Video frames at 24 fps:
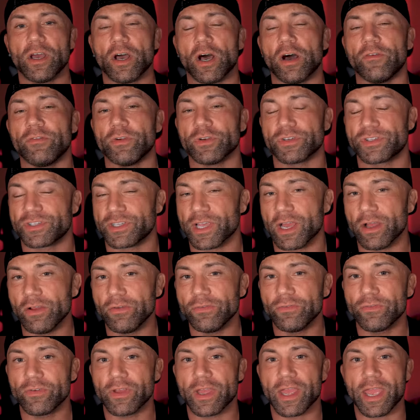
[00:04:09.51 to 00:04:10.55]
of
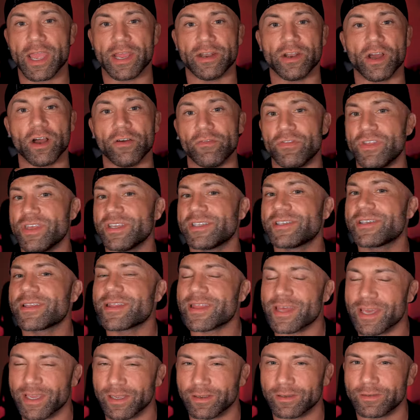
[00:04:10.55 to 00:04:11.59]
yourself and of this
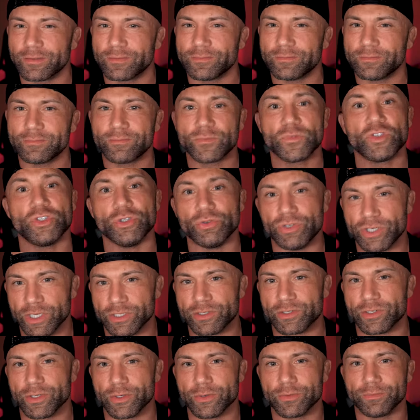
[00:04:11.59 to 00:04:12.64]
thing,
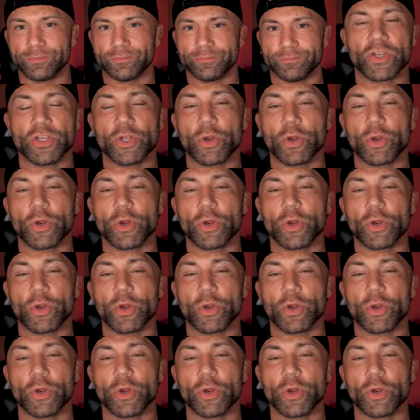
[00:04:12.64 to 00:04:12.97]
jiu-jitsu.